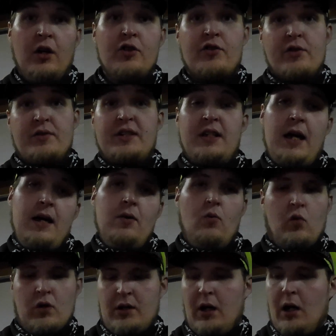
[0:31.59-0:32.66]
So today,
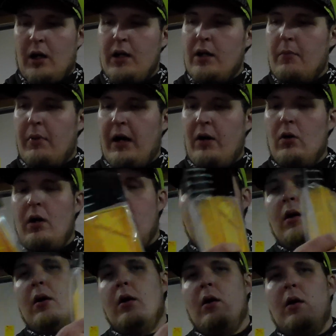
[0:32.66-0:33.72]
we're talking about
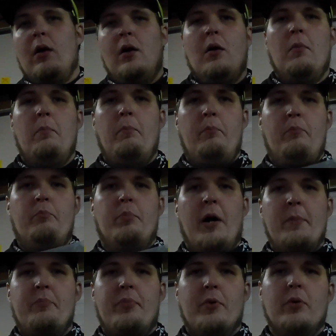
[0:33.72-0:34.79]

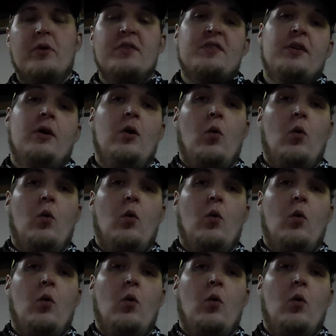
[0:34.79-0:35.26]
bump boards.